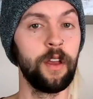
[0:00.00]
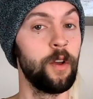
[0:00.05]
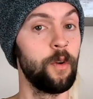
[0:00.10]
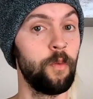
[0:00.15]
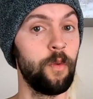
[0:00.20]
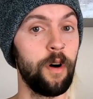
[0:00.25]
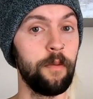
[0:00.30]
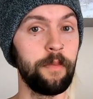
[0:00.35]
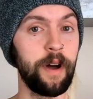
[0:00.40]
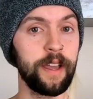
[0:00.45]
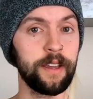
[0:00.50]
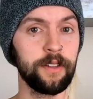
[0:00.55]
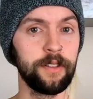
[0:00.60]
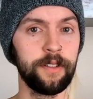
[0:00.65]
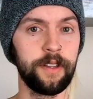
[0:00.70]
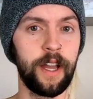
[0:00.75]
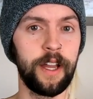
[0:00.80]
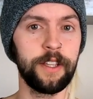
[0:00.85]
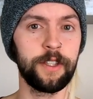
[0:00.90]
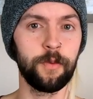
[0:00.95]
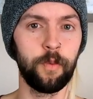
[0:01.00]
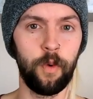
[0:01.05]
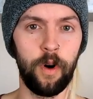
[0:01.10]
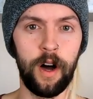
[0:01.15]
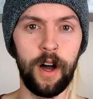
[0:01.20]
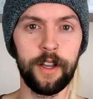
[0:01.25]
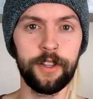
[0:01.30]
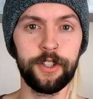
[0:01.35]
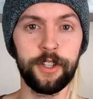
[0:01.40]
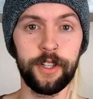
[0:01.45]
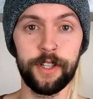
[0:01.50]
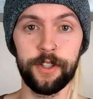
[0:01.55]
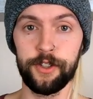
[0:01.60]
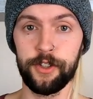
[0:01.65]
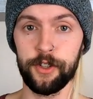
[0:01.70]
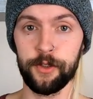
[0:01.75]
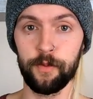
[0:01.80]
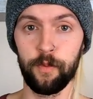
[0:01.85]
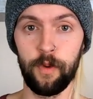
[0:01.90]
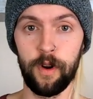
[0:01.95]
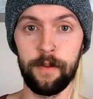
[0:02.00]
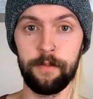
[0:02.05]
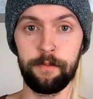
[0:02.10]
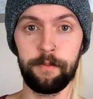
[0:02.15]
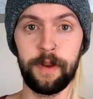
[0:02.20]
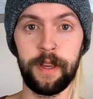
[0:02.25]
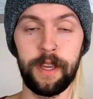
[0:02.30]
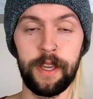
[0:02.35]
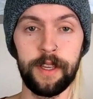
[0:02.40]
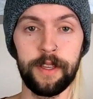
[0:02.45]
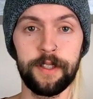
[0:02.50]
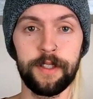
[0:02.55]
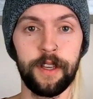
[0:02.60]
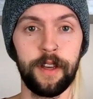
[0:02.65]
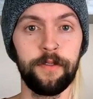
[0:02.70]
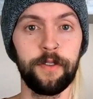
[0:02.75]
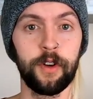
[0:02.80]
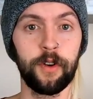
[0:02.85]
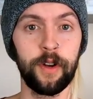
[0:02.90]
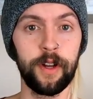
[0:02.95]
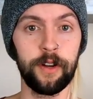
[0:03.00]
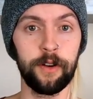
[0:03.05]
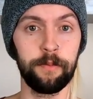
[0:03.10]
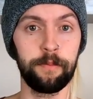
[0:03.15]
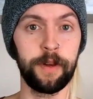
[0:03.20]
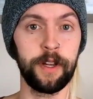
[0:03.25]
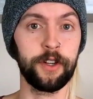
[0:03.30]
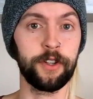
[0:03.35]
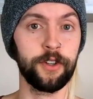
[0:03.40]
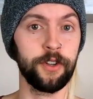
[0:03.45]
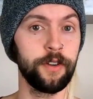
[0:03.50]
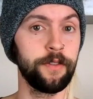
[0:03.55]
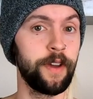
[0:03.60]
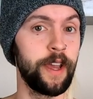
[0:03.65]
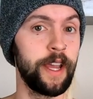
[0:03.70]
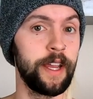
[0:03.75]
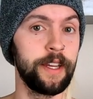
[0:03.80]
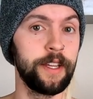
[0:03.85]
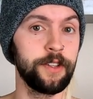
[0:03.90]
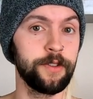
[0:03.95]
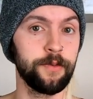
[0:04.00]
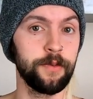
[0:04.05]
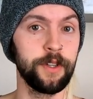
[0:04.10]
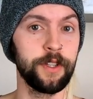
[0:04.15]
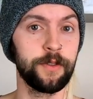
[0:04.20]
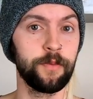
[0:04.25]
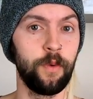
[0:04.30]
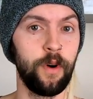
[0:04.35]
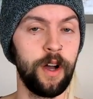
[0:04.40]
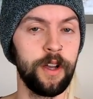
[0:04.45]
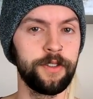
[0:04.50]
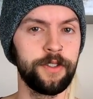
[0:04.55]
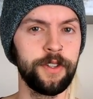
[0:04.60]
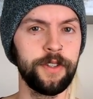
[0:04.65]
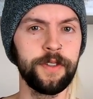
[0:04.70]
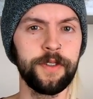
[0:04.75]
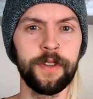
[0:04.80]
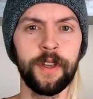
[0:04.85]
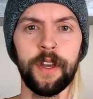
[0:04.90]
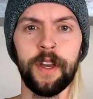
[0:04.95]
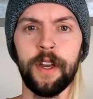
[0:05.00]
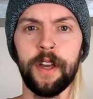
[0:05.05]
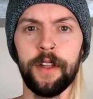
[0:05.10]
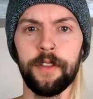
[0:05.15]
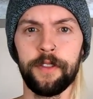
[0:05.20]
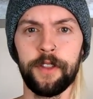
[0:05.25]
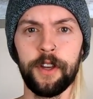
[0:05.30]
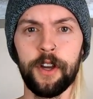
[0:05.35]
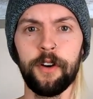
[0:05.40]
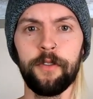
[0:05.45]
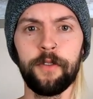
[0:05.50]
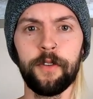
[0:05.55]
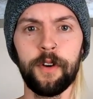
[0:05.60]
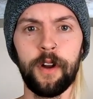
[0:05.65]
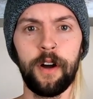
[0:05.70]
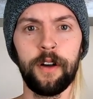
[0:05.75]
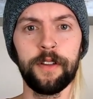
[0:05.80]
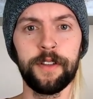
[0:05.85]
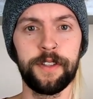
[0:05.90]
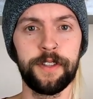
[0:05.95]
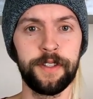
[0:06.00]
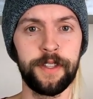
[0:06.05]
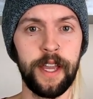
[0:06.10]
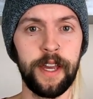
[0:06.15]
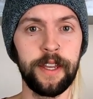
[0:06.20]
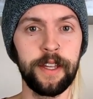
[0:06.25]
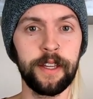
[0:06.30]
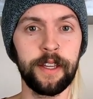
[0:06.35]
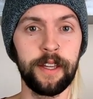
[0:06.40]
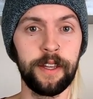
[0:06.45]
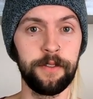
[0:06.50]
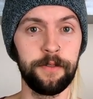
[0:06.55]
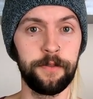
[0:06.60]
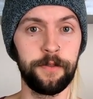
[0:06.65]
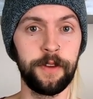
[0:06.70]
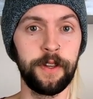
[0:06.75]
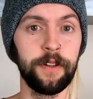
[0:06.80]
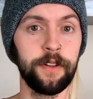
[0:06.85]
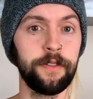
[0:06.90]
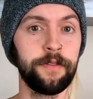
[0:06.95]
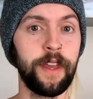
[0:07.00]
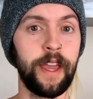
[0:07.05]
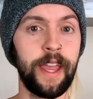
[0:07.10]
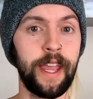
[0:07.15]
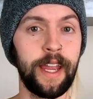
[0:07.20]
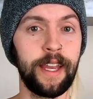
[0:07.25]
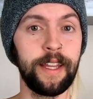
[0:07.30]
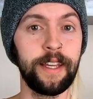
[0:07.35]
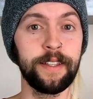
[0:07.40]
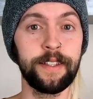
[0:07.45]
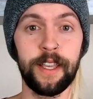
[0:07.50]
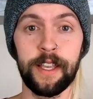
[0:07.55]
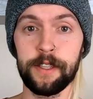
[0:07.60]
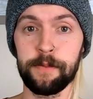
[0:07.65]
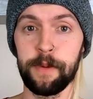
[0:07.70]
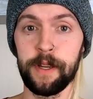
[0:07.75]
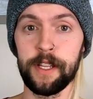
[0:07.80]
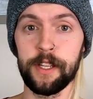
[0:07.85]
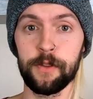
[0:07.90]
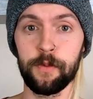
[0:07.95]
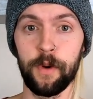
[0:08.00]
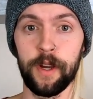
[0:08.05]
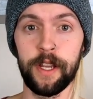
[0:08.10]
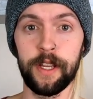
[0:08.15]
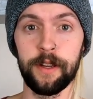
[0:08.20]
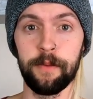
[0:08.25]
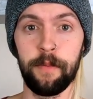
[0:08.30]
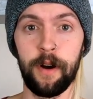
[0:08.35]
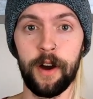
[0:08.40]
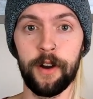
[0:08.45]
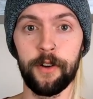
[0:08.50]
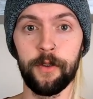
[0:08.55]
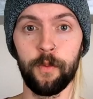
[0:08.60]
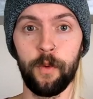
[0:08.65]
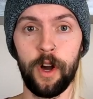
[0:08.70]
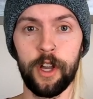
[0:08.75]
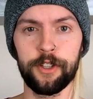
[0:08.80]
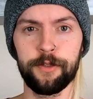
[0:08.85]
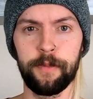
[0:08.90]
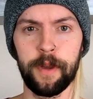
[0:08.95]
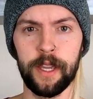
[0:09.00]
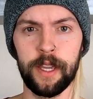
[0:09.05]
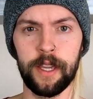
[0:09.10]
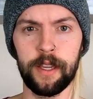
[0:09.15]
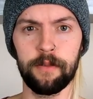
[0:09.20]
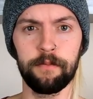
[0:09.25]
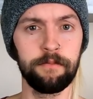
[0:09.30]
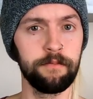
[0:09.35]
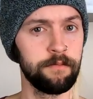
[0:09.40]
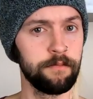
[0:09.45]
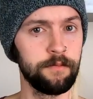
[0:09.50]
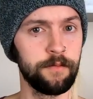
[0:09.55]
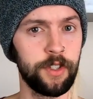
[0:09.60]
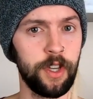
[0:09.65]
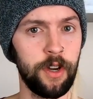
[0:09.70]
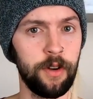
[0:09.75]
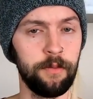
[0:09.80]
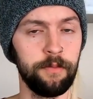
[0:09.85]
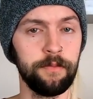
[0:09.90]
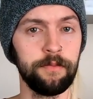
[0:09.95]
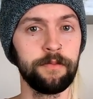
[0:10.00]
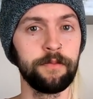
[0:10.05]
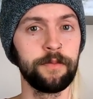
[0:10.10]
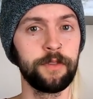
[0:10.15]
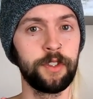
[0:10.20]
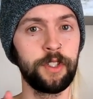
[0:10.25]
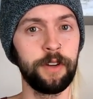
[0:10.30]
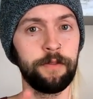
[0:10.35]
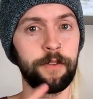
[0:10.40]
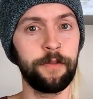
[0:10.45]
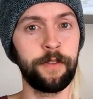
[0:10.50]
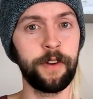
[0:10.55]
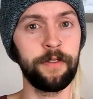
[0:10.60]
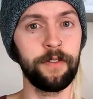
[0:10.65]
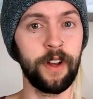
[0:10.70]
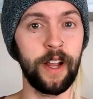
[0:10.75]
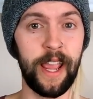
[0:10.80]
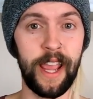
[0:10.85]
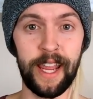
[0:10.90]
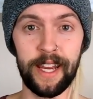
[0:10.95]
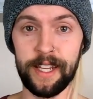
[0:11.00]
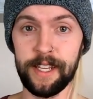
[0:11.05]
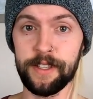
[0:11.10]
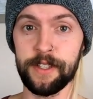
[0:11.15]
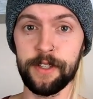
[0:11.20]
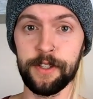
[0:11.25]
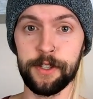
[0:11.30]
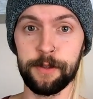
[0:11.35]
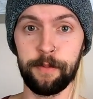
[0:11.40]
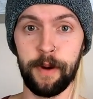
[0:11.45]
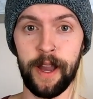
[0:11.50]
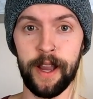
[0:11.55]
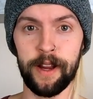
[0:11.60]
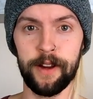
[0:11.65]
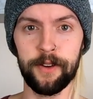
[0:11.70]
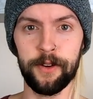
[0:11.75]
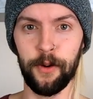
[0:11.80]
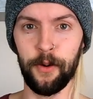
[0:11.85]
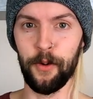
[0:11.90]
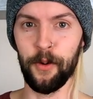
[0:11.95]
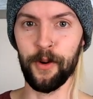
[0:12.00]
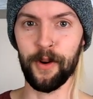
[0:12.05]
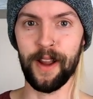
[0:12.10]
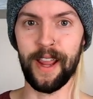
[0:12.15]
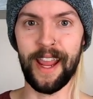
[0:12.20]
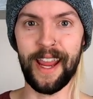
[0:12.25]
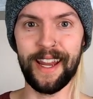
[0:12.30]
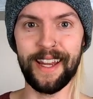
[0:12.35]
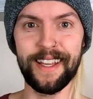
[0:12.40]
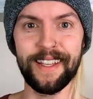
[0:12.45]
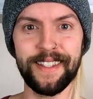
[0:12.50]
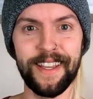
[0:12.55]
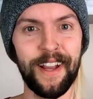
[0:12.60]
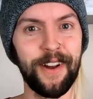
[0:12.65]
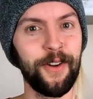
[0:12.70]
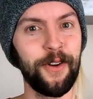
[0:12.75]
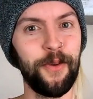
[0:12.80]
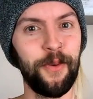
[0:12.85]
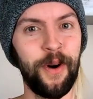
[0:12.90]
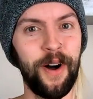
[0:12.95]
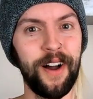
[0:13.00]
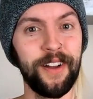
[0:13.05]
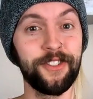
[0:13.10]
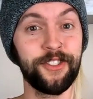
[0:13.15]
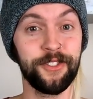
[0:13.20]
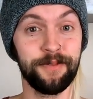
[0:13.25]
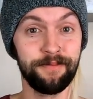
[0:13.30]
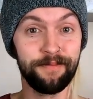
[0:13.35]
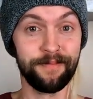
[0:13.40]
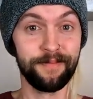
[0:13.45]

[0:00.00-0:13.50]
While Michael Knight's watch is just one piece of a greater picture of 80s wristwatches, the overall aesthetic and feel of the 80s has made its way into modern watchmaking. So, do you have a favorite 80s inspired or 80s era watch?